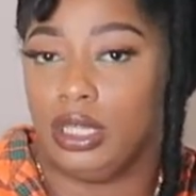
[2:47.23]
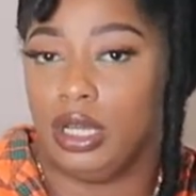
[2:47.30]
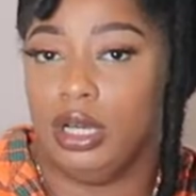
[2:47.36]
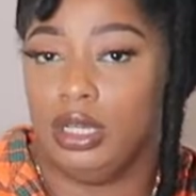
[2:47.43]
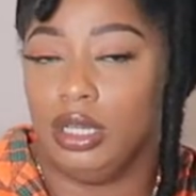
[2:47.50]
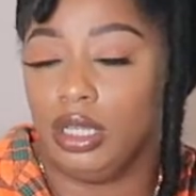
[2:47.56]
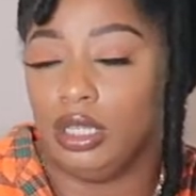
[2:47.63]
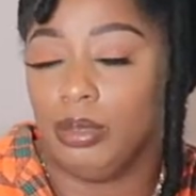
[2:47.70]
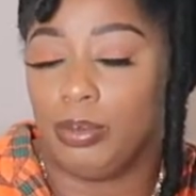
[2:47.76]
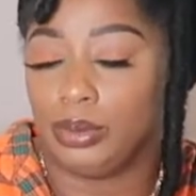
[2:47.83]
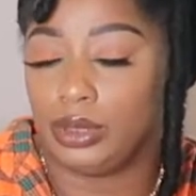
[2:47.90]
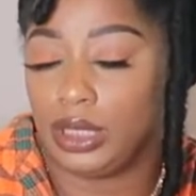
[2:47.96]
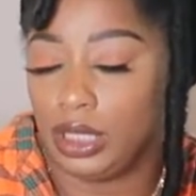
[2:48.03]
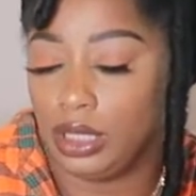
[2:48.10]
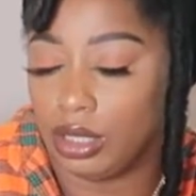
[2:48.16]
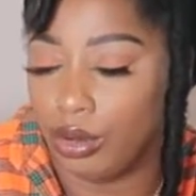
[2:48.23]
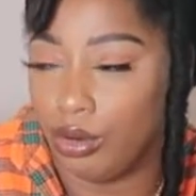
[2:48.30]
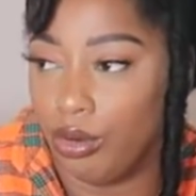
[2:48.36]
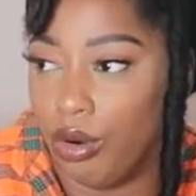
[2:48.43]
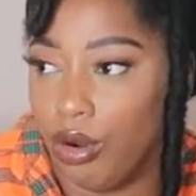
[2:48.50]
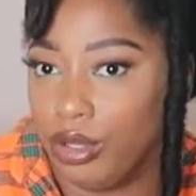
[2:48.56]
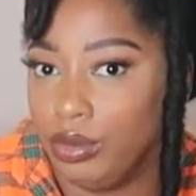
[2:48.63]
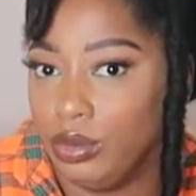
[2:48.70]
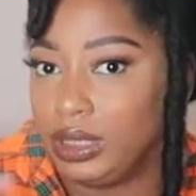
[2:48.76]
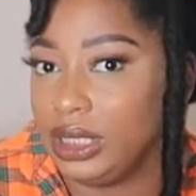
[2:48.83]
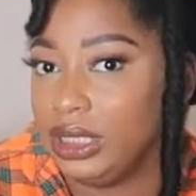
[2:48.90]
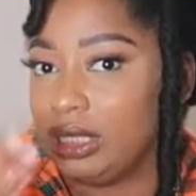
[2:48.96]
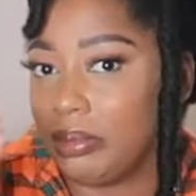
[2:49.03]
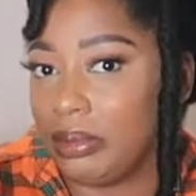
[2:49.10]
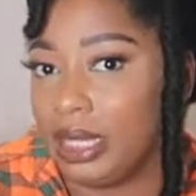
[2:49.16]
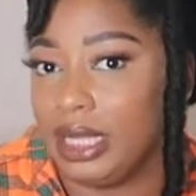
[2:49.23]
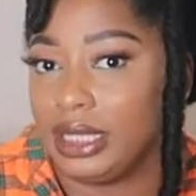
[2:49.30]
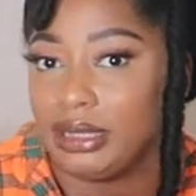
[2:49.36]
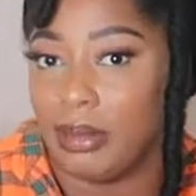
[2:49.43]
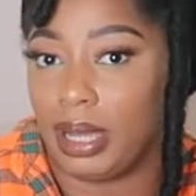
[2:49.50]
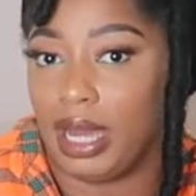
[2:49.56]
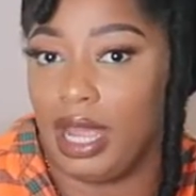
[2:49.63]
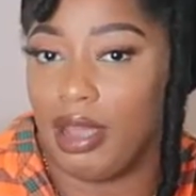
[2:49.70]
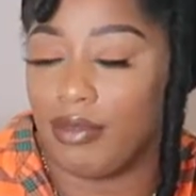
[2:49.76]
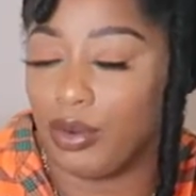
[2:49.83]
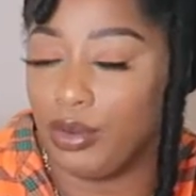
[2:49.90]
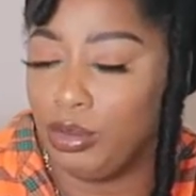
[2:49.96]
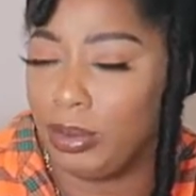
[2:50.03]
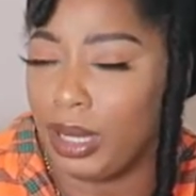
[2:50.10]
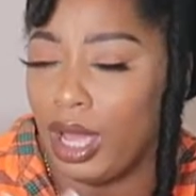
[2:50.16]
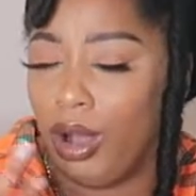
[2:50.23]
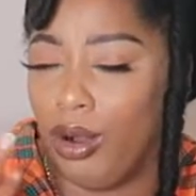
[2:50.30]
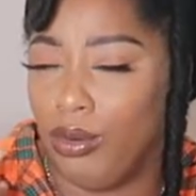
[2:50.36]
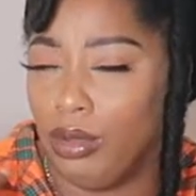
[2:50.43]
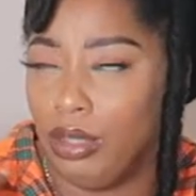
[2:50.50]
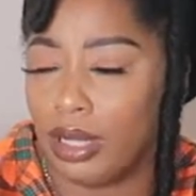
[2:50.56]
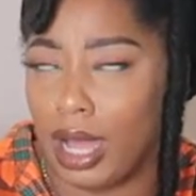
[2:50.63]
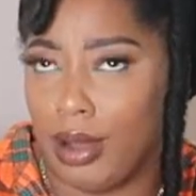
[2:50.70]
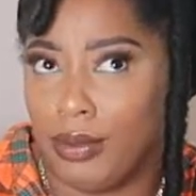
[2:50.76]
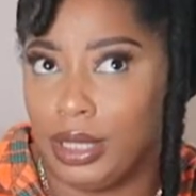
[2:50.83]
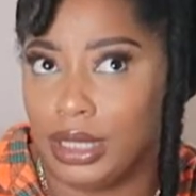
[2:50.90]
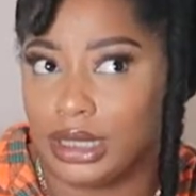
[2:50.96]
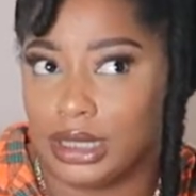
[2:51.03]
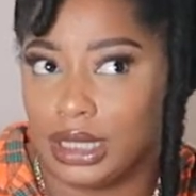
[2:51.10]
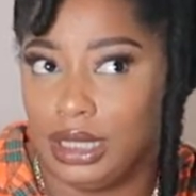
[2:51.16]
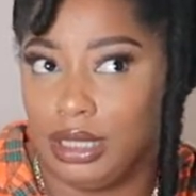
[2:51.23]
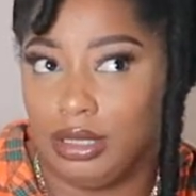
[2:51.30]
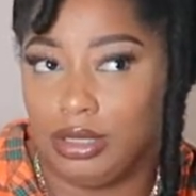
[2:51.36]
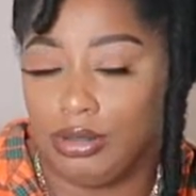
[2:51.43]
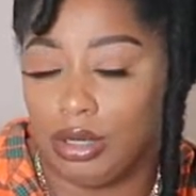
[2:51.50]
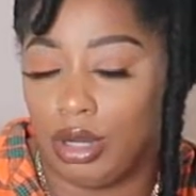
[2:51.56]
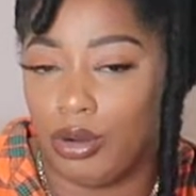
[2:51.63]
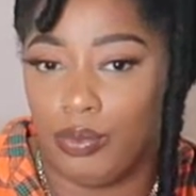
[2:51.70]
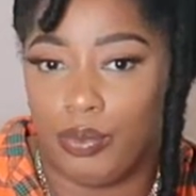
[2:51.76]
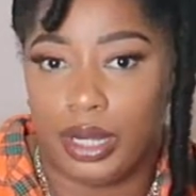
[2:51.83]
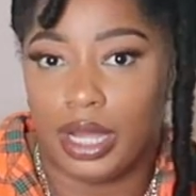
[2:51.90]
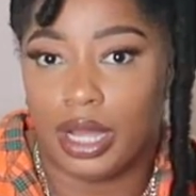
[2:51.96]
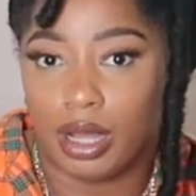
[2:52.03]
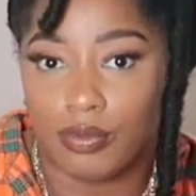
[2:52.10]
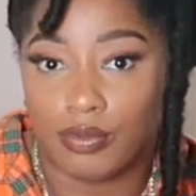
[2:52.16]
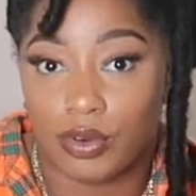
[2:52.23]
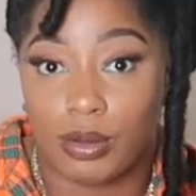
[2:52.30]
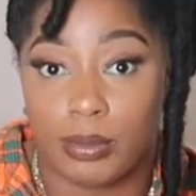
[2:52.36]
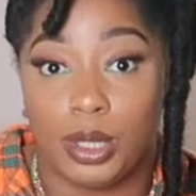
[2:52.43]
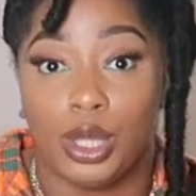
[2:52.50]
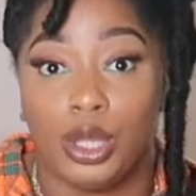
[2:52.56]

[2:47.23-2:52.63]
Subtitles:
another boutique, or you see something that somebody have on, you be like, oh look, I want to see, you know, where they come from.